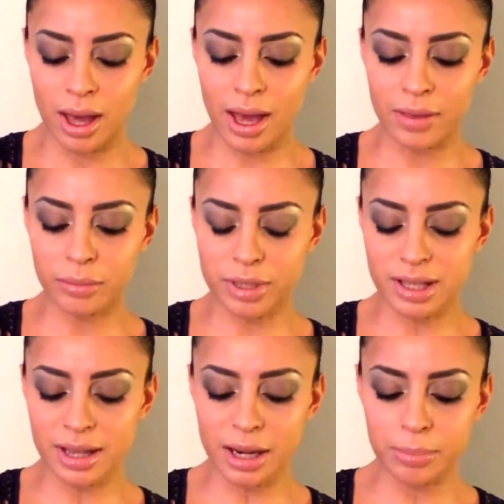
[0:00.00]
And the
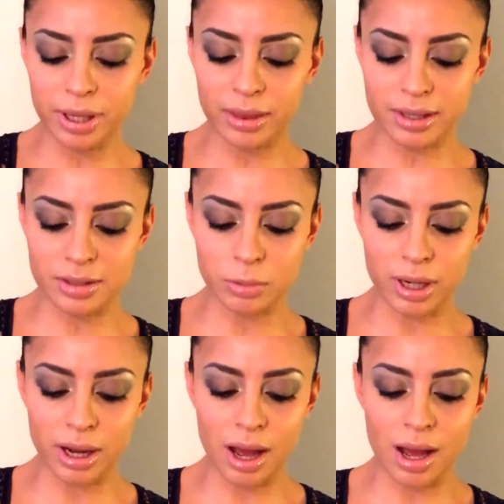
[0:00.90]
reason that I picked this
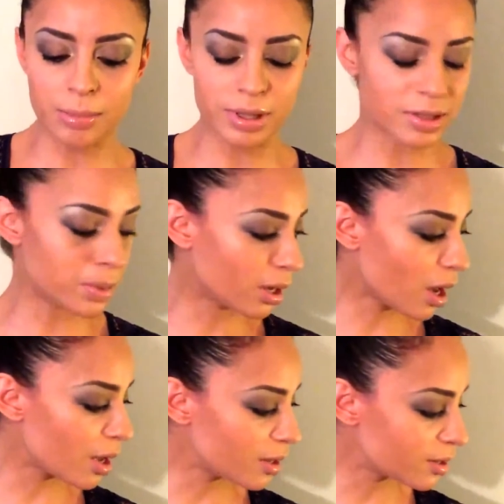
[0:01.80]
one up is
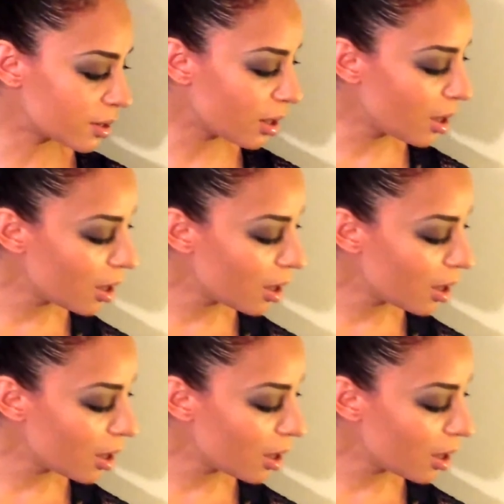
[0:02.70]
because